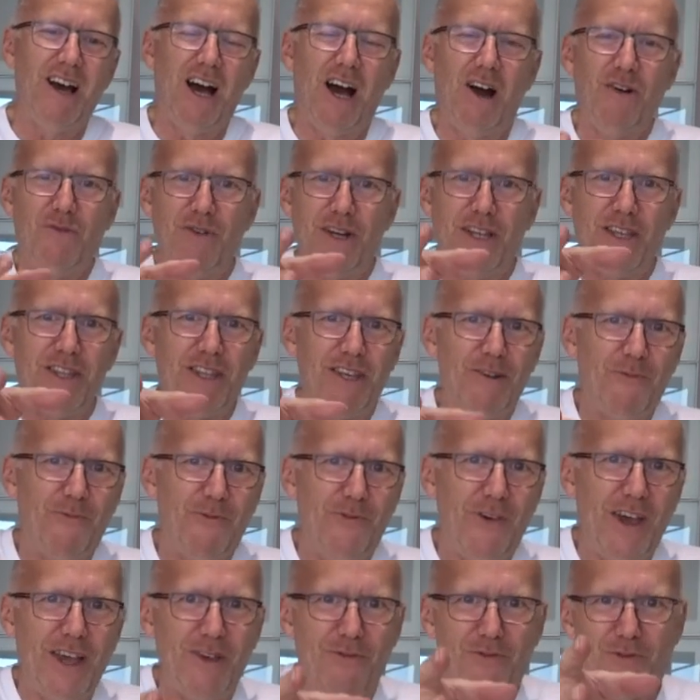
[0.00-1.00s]
only the
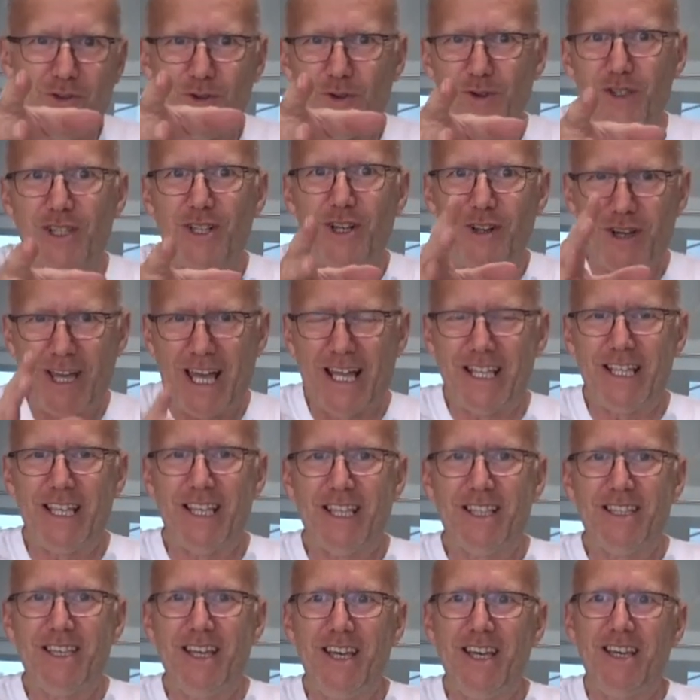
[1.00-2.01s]
faithfuls look at
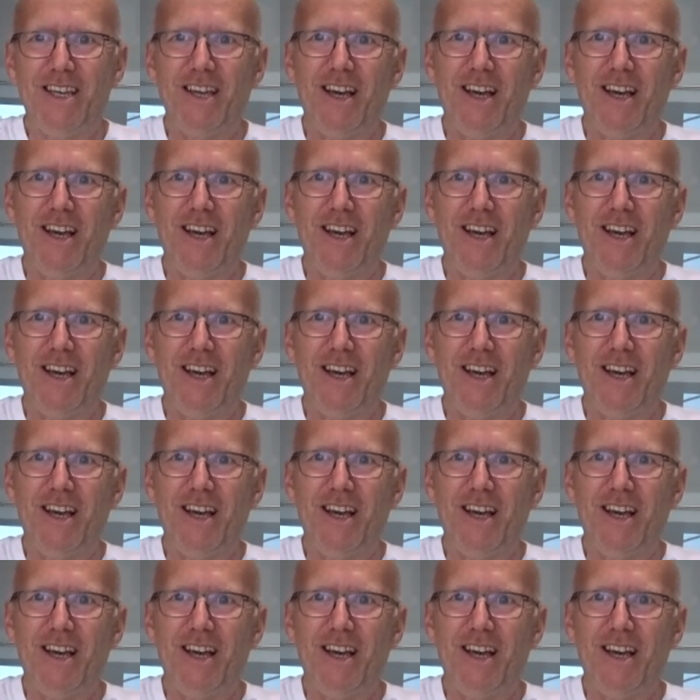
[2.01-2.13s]
it.